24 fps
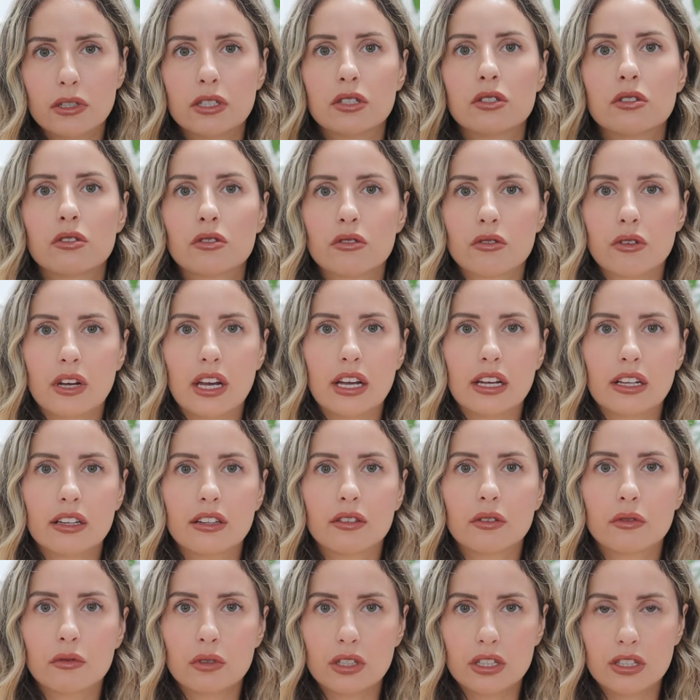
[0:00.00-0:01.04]
be
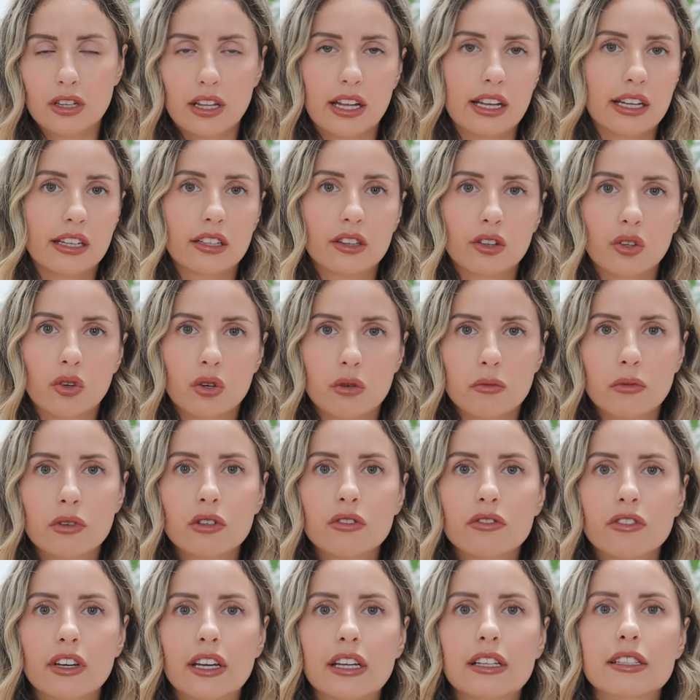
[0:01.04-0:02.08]
straight with like
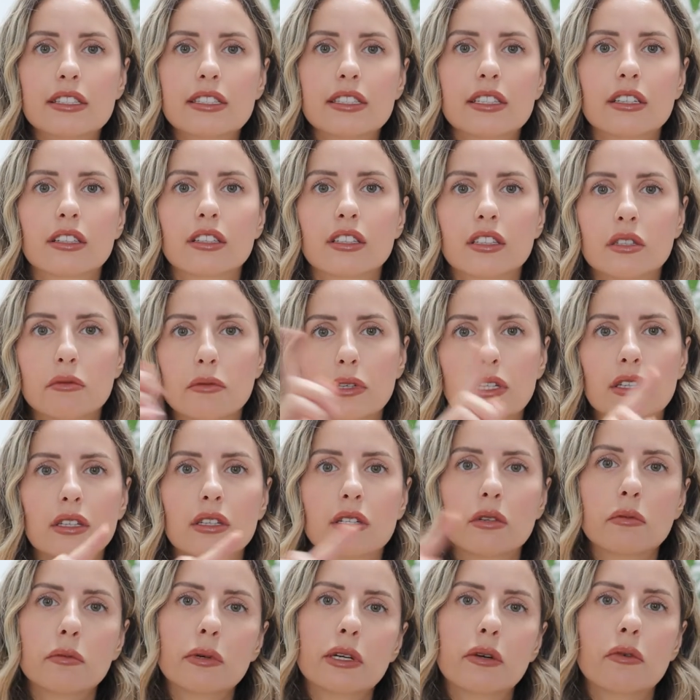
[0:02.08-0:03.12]
normal veins. They're going to be a
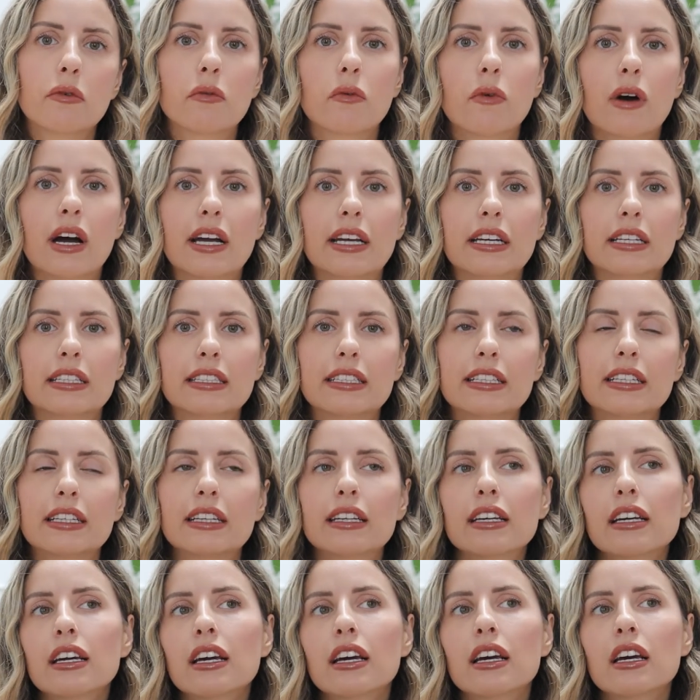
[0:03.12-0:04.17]
little bit
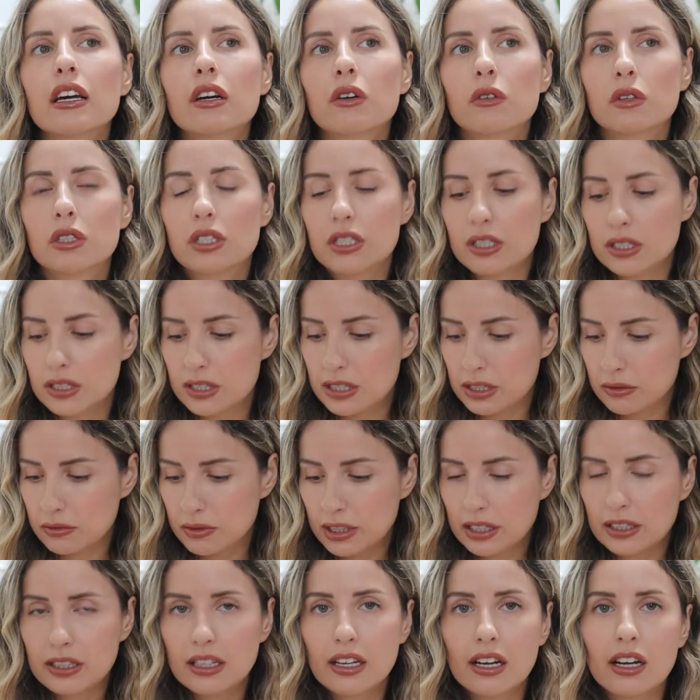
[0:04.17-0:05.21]
windy, which is
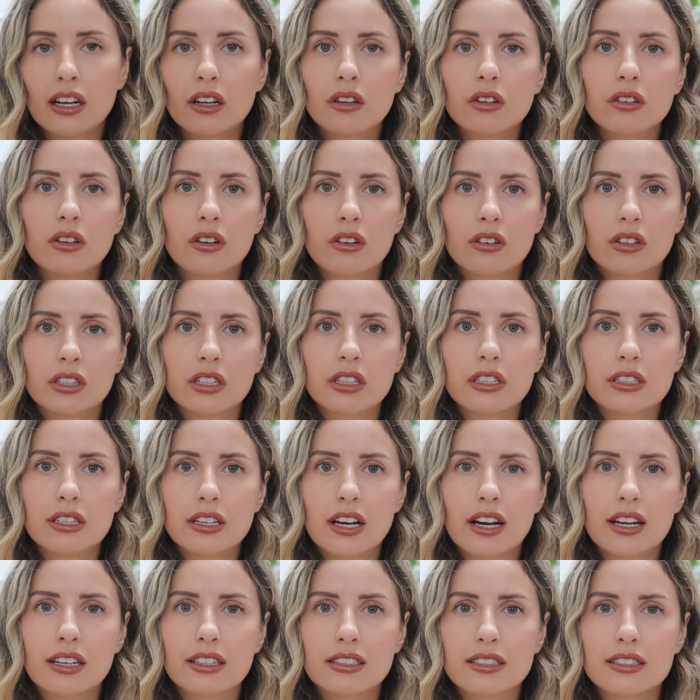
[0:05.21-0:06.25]
something that I could already
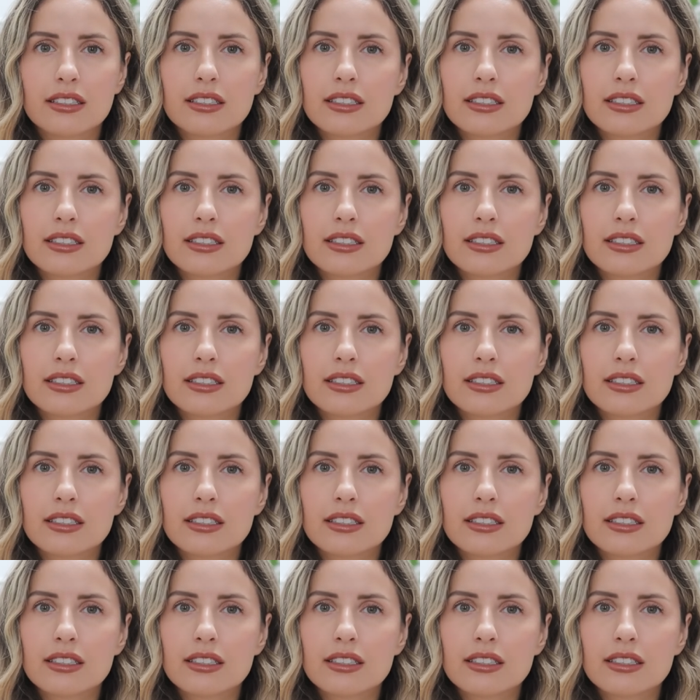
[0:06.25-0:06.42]
kind of